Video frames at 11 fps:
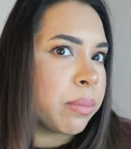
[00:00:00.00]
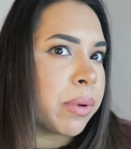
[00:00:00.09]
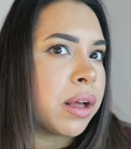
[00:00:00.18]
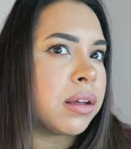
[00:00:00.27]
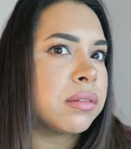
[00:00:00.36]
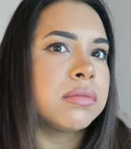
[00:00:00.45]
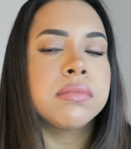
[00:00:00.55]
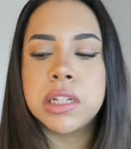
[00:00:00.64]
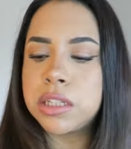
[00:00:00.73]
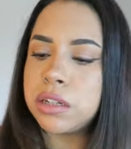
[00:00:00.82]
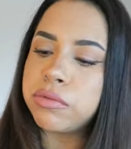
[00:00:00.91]
but
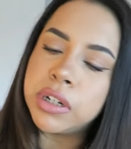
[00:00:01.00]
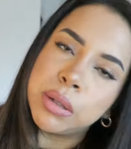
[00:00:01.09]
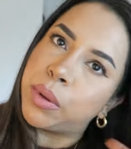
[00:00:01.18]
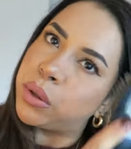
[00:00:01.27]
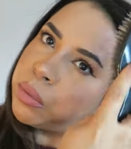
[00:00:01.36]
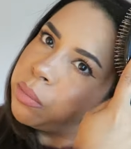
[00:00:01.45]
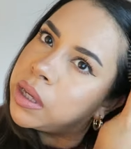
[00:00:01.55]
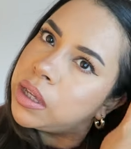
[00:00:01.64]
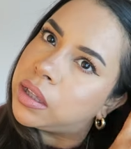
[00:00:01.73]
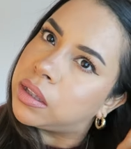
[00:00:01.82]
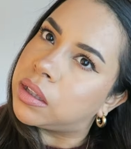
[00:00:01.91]
it didn't really bother
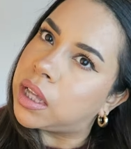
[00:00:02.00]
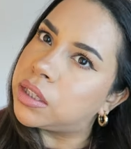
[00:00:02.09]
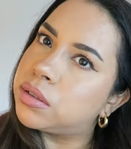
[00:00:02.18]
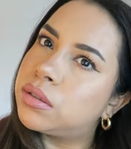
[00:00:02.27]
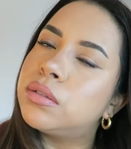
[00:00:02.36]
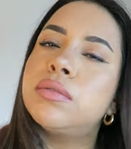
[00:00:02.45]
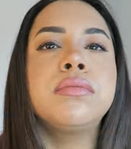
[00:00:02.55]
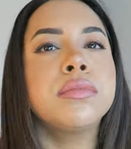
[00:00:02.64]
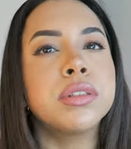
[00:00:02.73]
me at all.